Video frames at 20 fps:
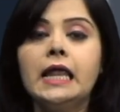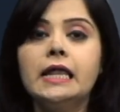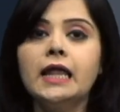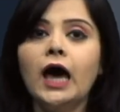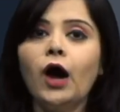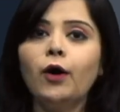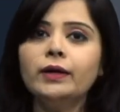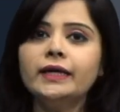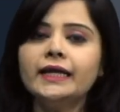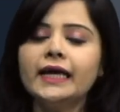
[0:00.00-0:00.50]

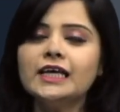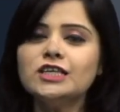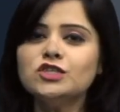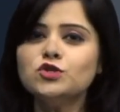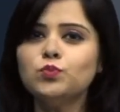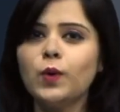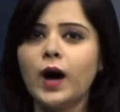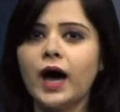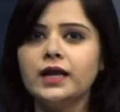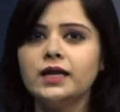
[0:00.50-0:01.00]
Now in
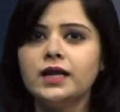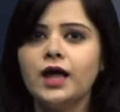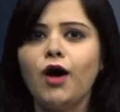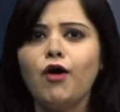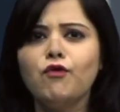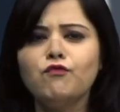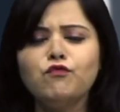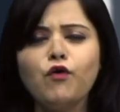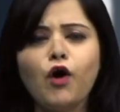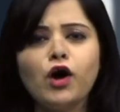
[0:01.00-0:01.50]
case 1,
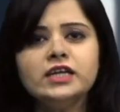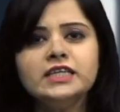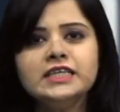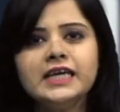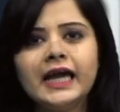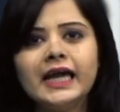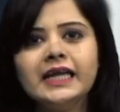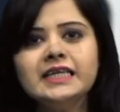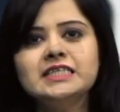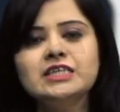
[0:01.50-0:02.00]

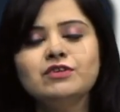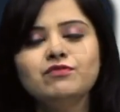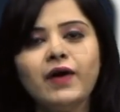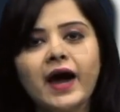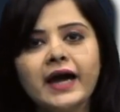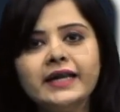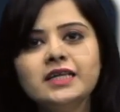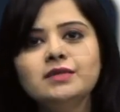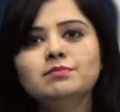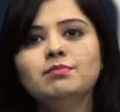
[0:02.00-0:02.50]
48
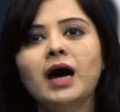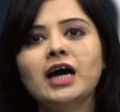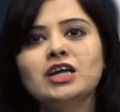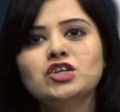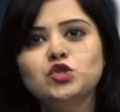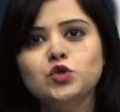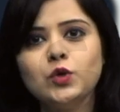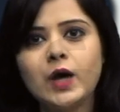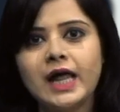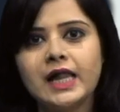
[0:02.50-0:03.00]
divided by
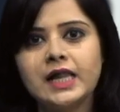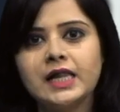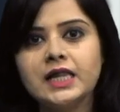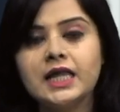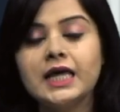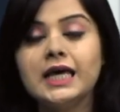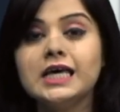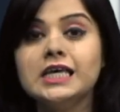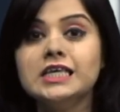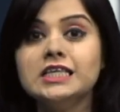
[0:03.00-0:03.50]
12
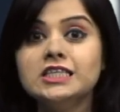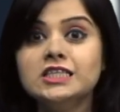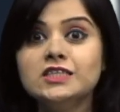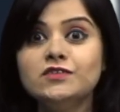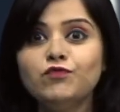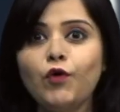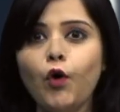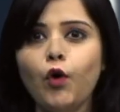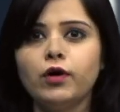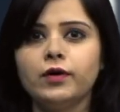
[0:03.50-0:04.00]

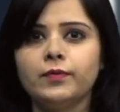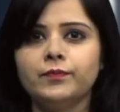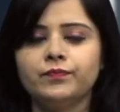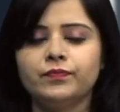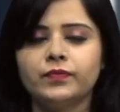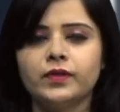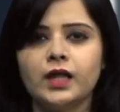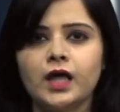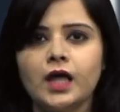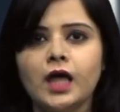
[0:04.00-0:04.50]
is 4,
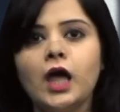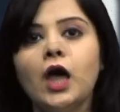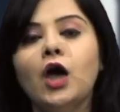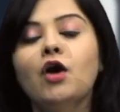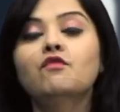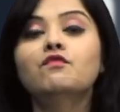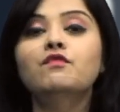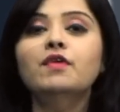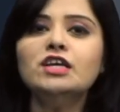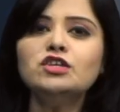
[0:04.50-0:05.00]

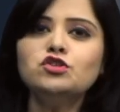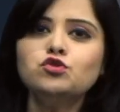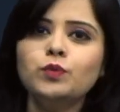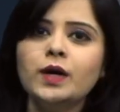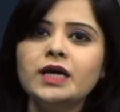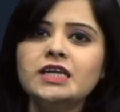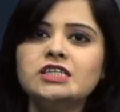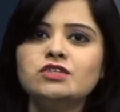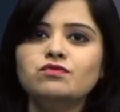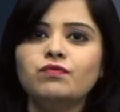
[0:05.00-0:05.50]
which
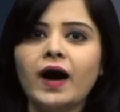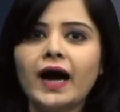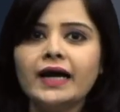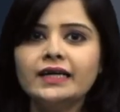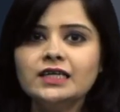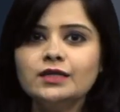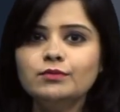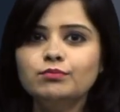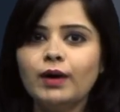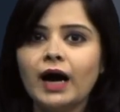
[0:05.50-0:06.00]
when
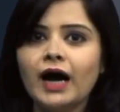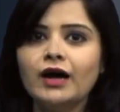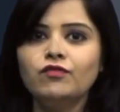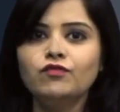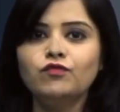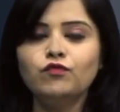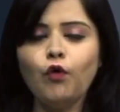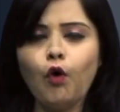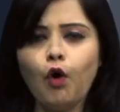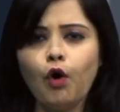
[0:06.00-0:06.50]
divided by
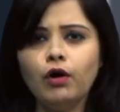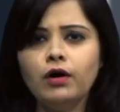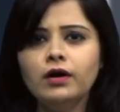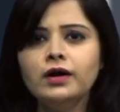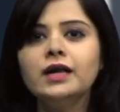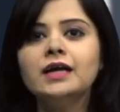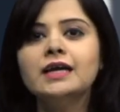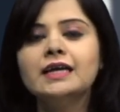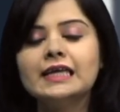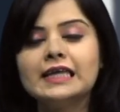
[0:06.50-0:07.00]

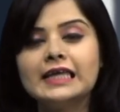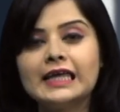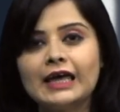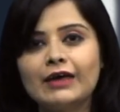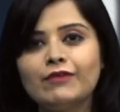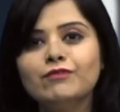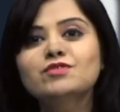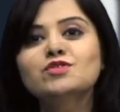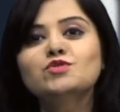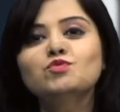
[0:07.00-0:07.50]
4
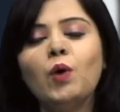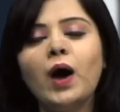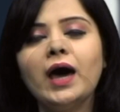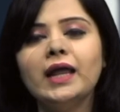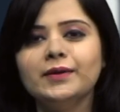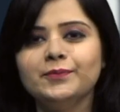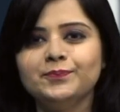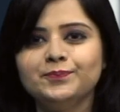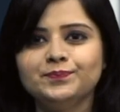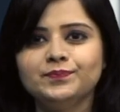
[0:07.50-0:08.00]
gives
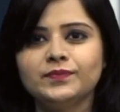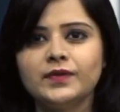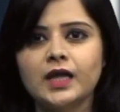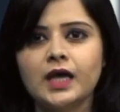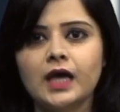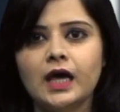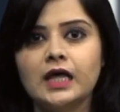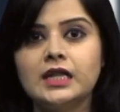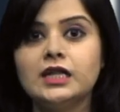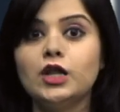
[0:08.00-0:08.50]
1.
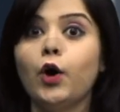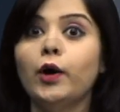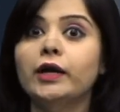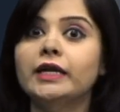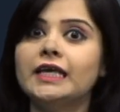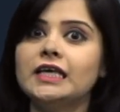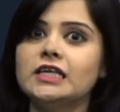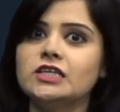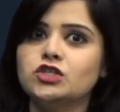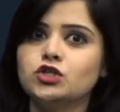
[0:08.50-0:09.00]
Now
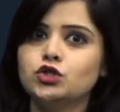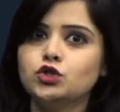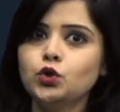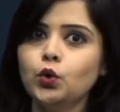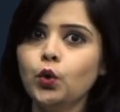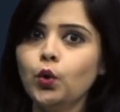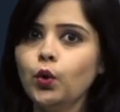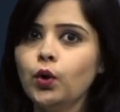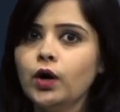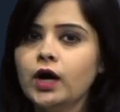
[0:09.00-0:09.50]
in case
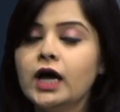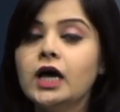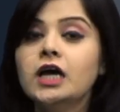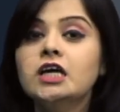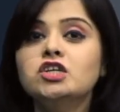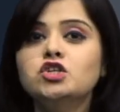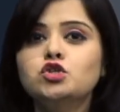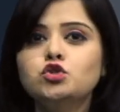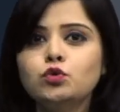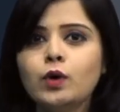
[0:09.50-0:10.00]
2,
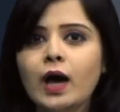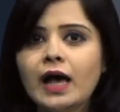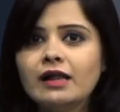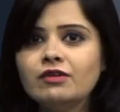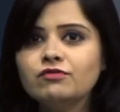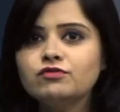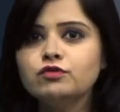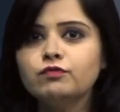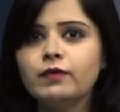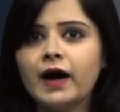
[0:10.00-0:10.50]

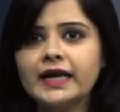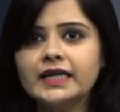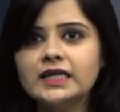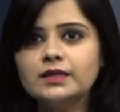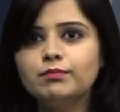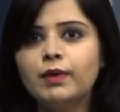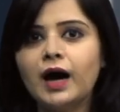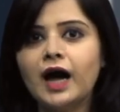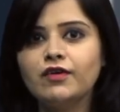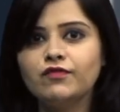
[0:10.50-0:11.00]
12
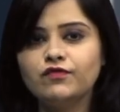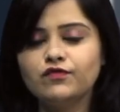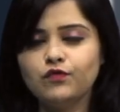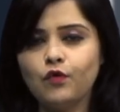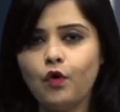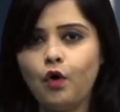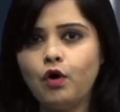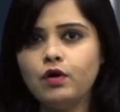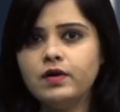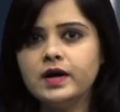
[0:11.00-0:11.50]
divided by
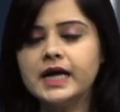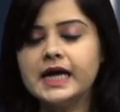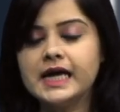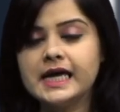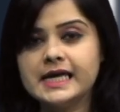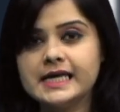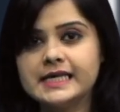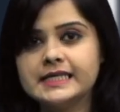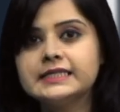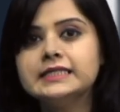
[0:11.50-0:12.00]
4
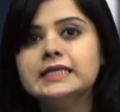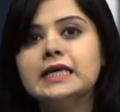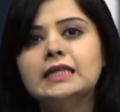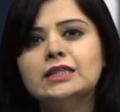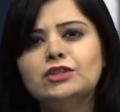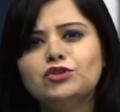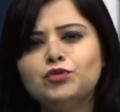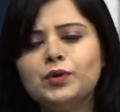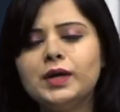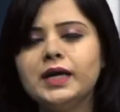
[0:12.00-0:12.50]
is
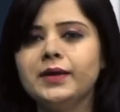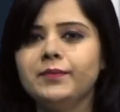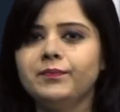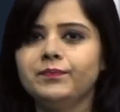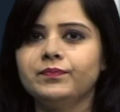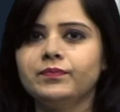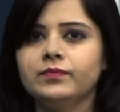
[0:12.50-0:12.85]
3.